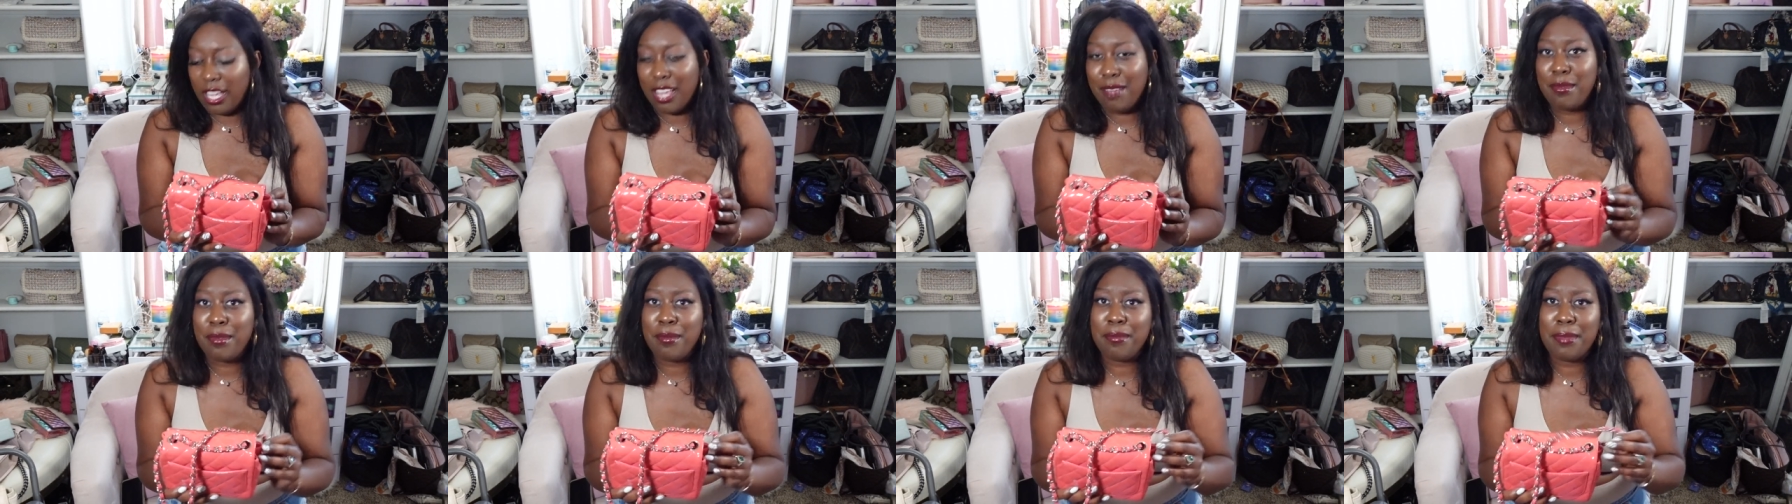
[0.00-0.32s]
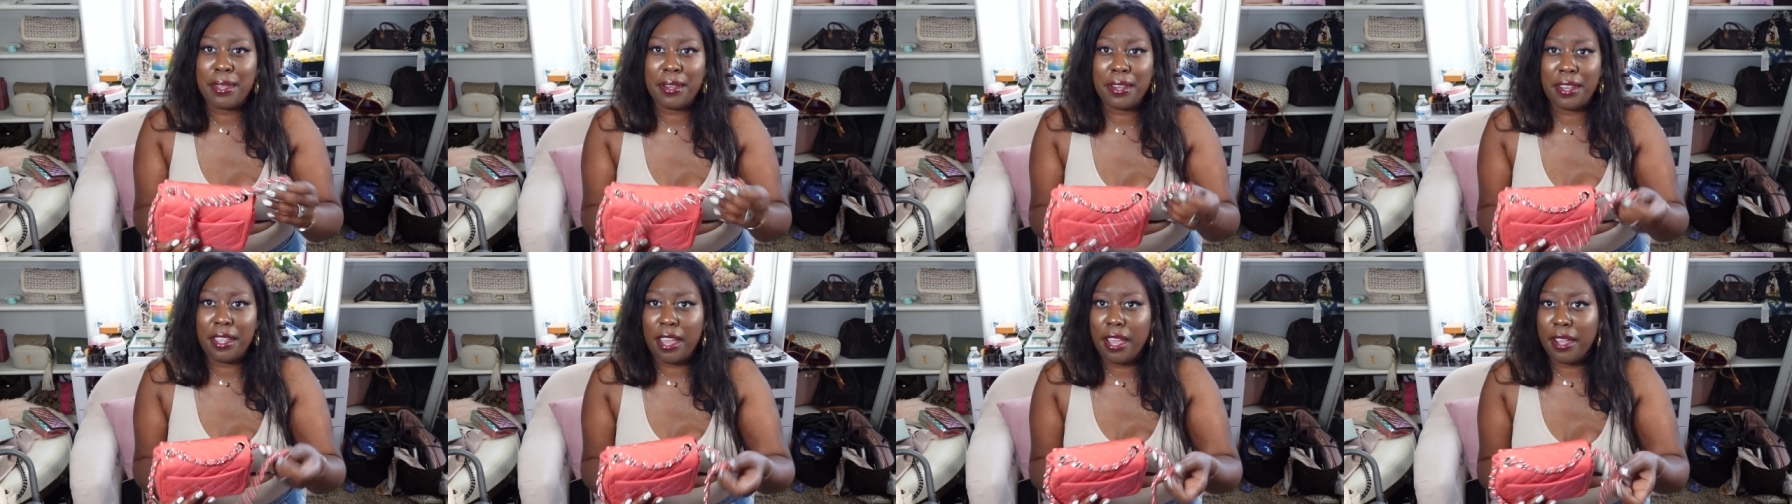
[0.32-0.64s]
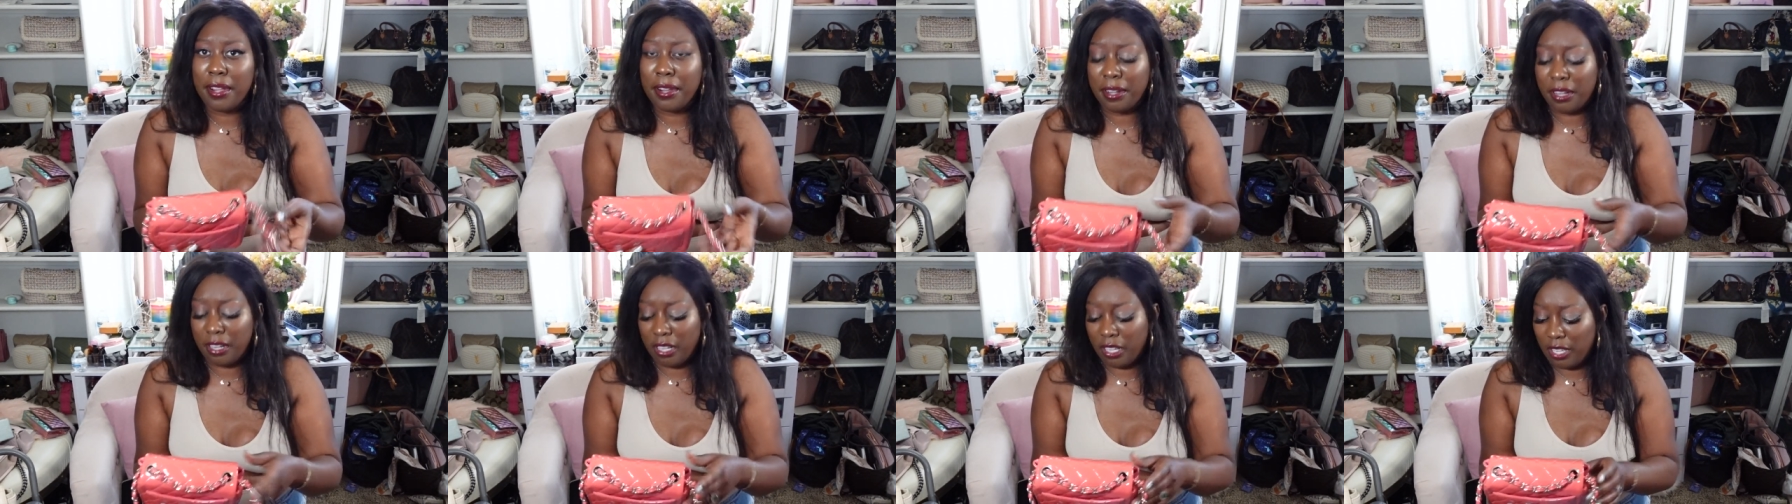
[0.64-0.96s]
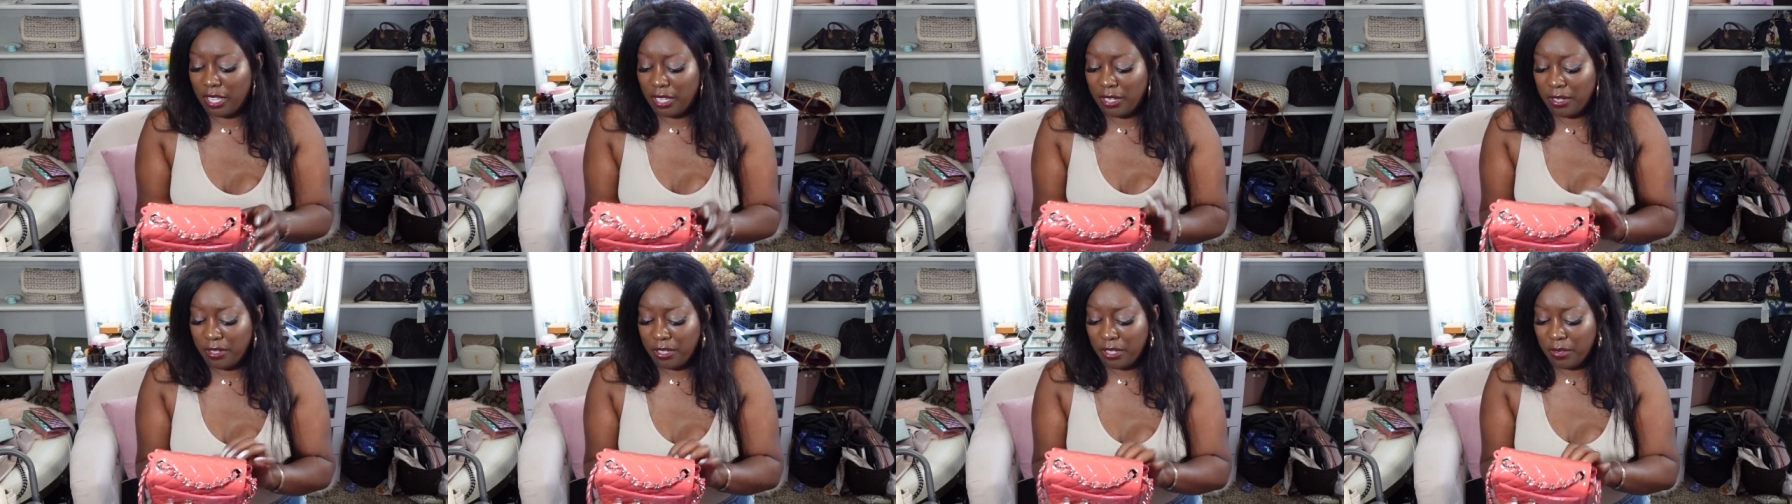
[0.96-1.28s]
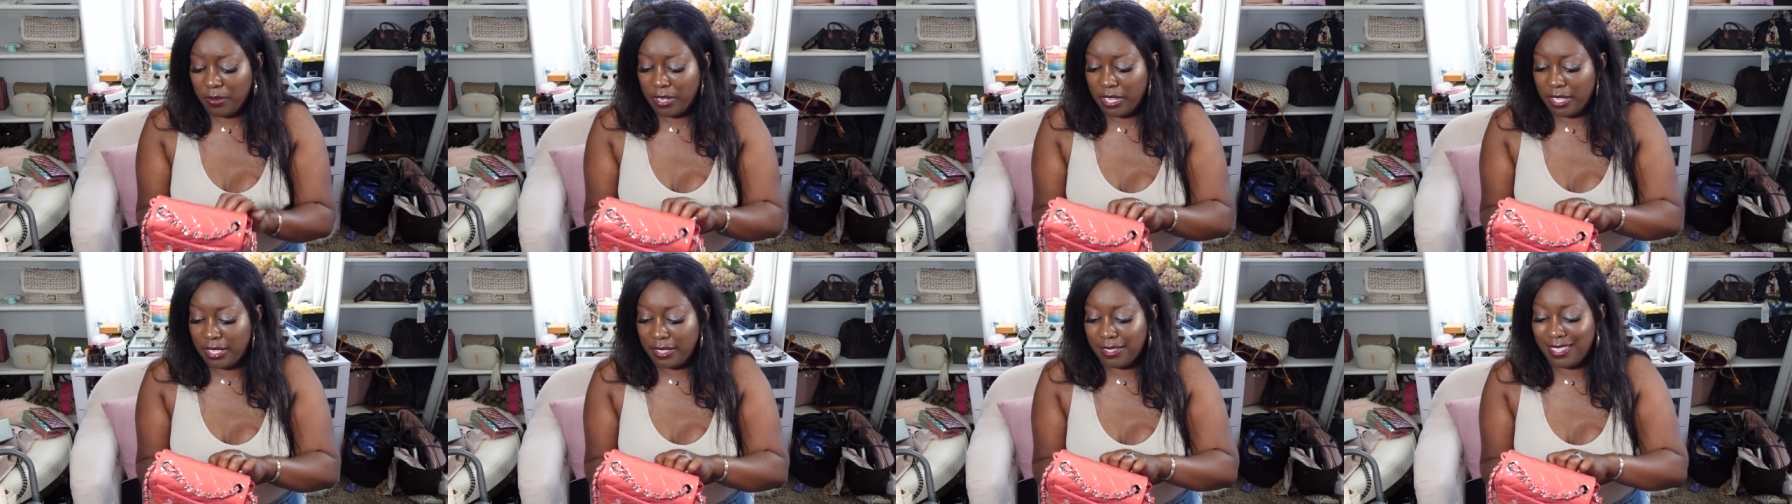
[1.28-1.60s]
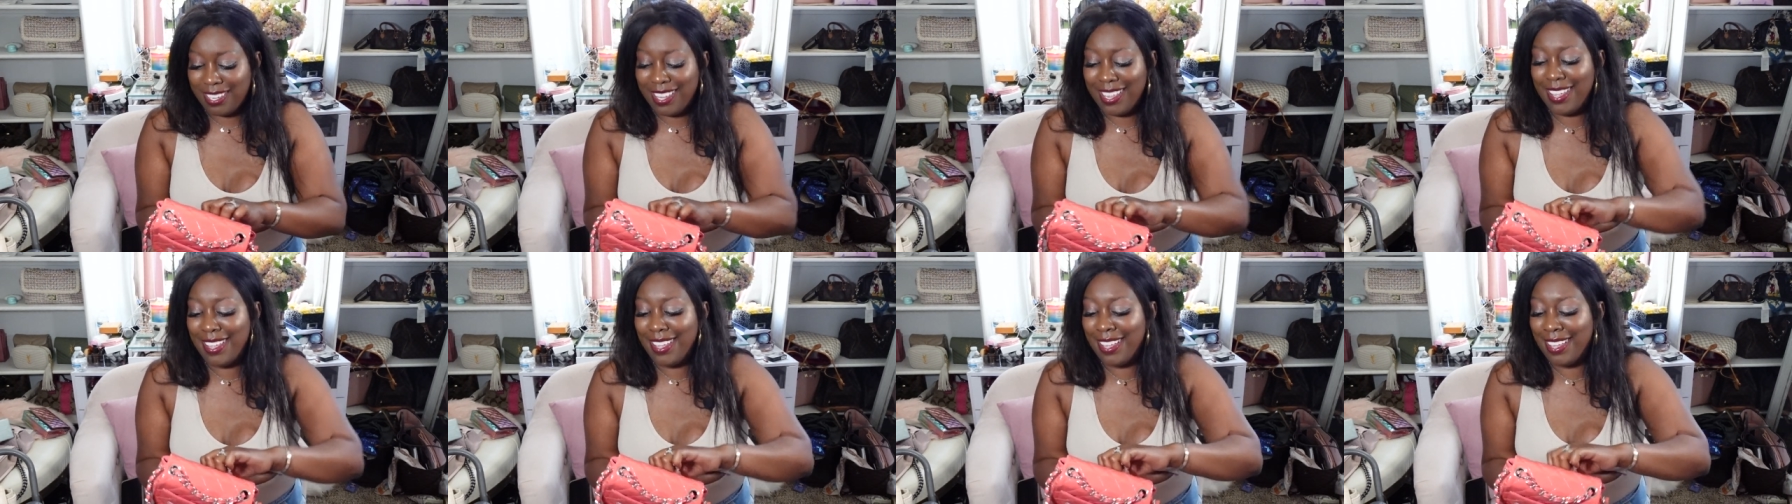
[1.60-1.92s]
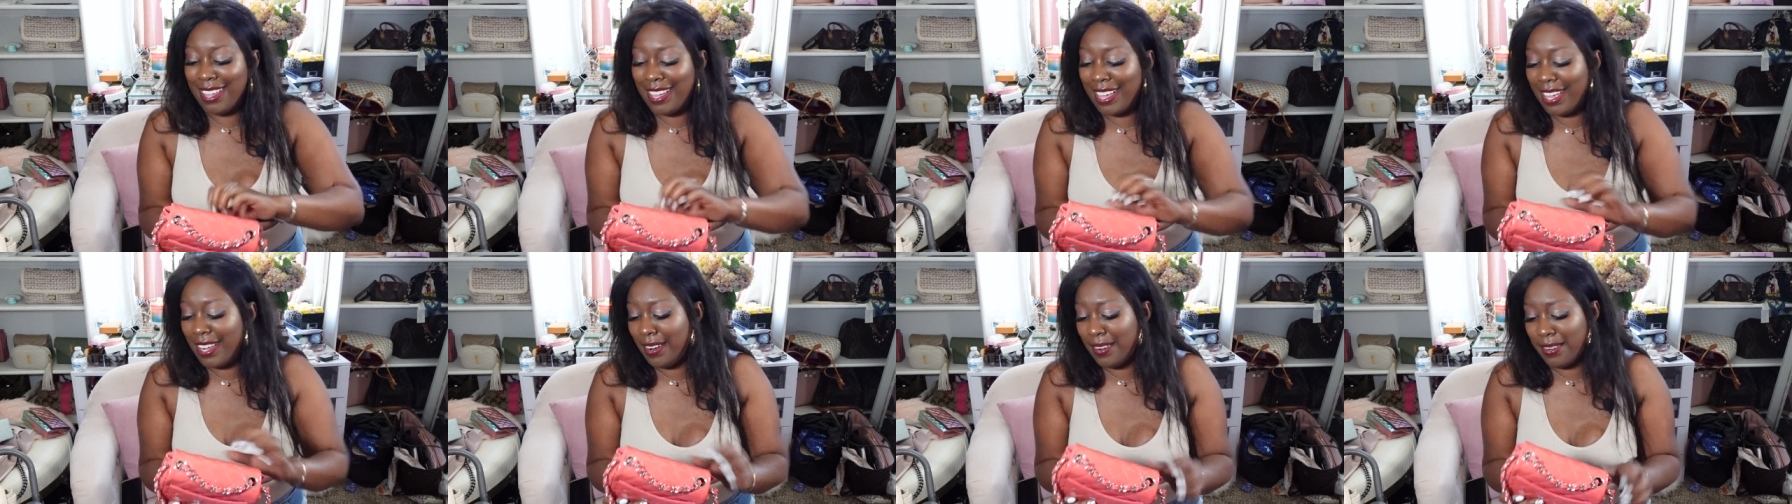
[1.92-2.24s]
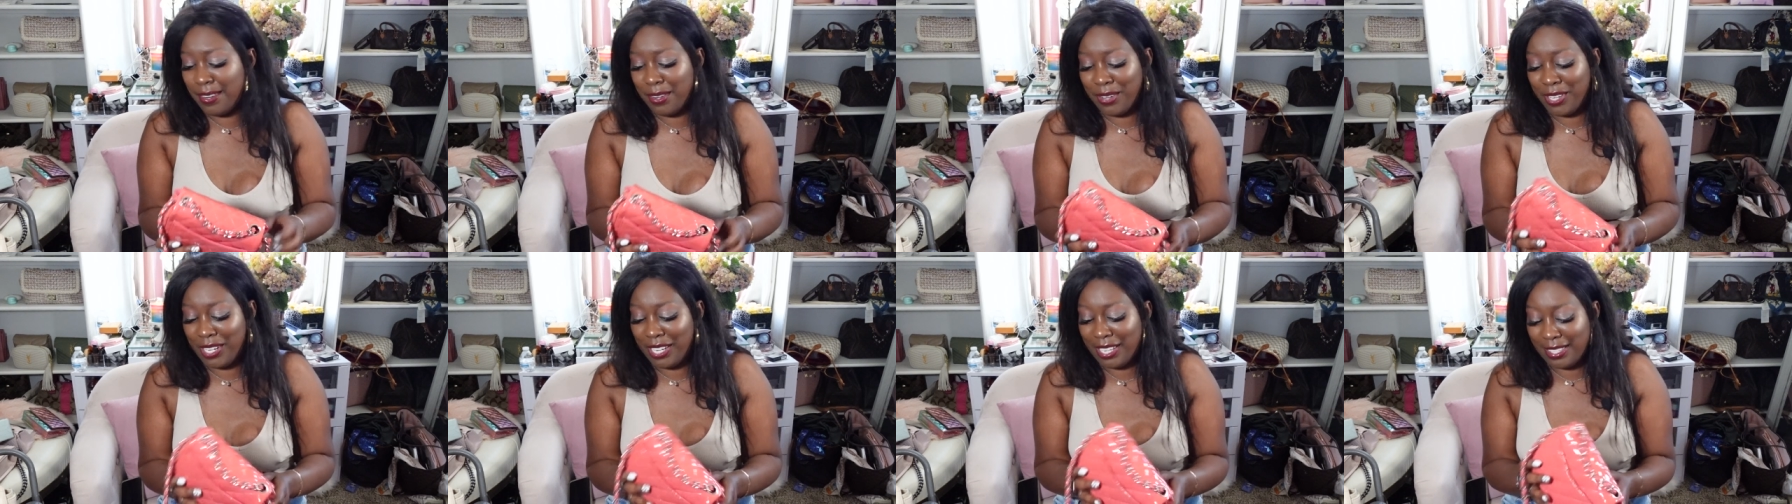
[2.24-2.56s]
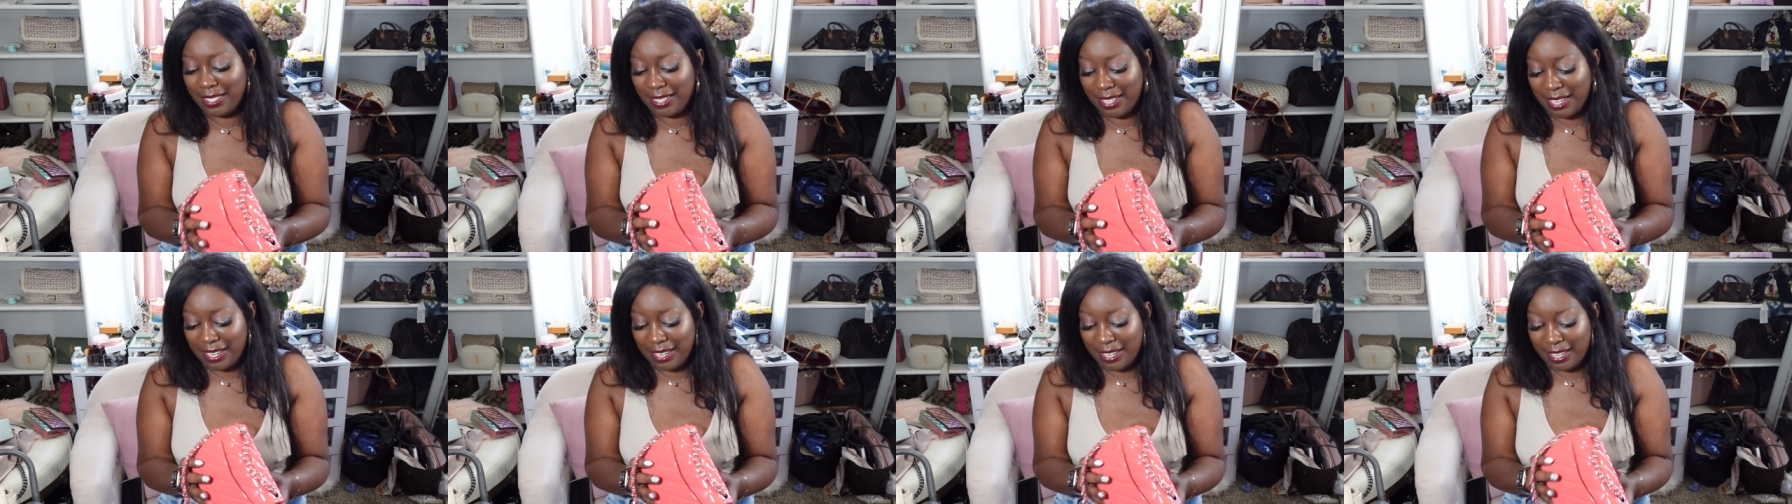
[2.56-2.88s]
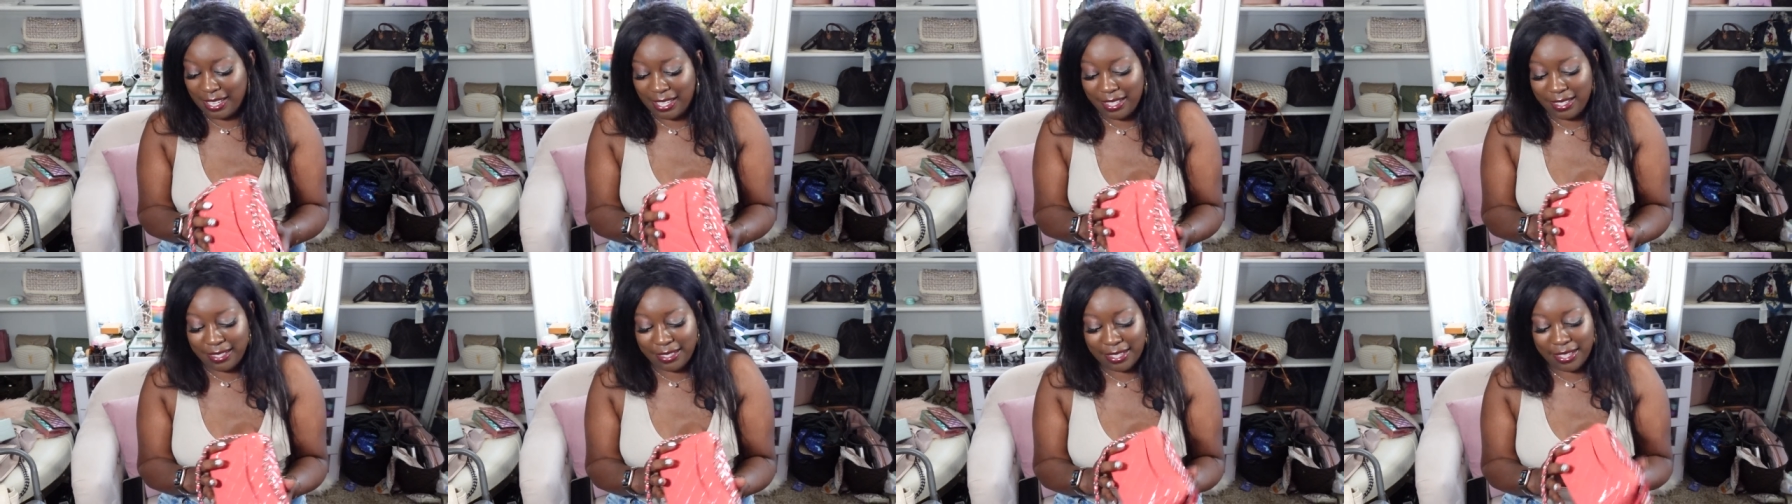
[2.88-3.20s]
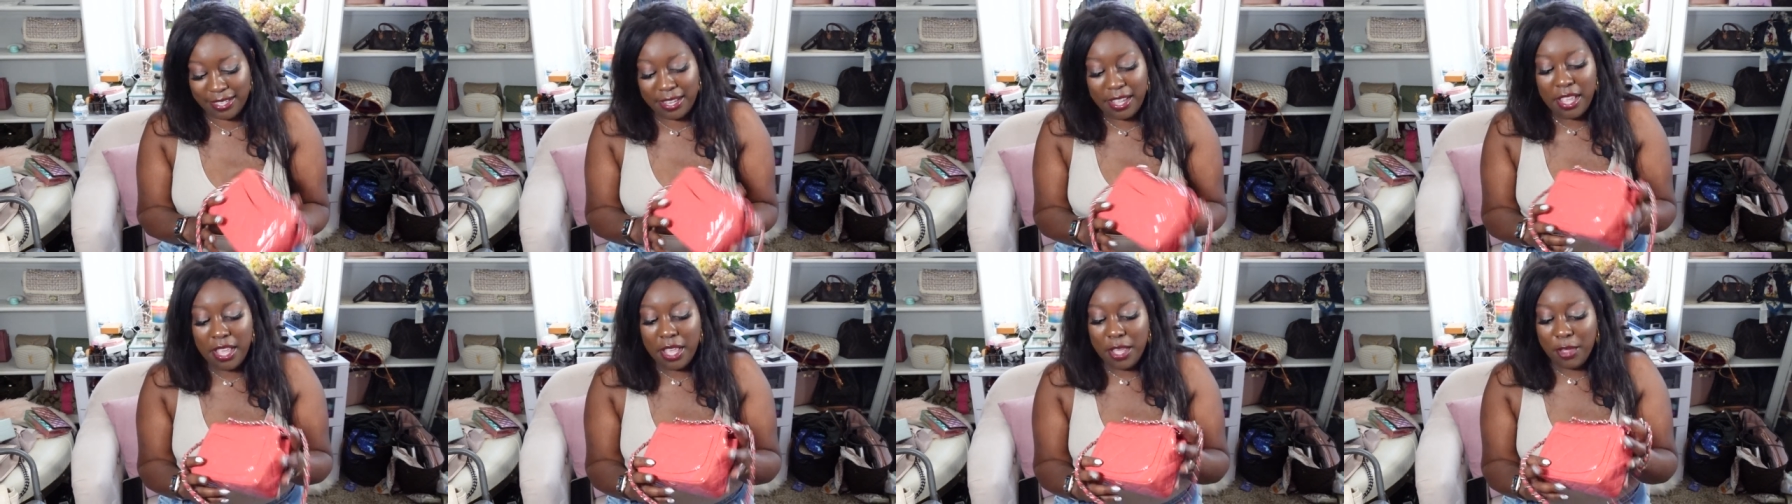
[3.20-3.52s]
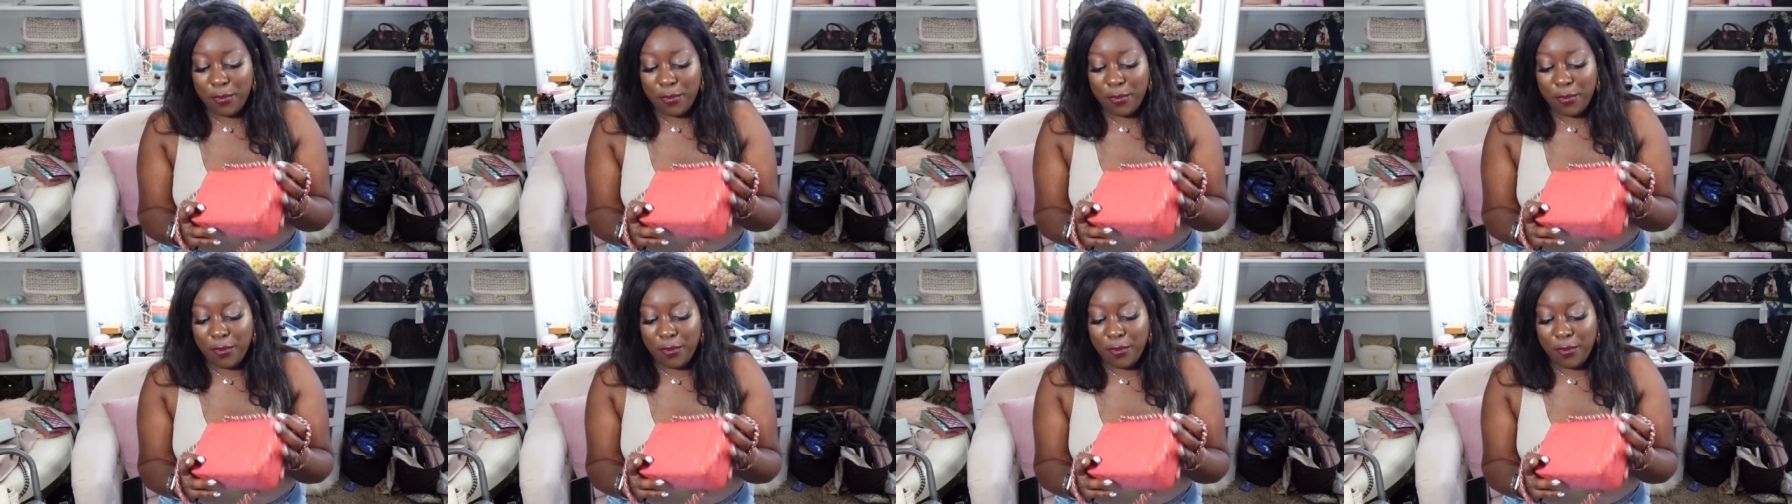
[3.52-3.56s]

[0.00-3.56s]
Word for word: I'm a Marriott girl. I don't know when I stayed in a Hilton,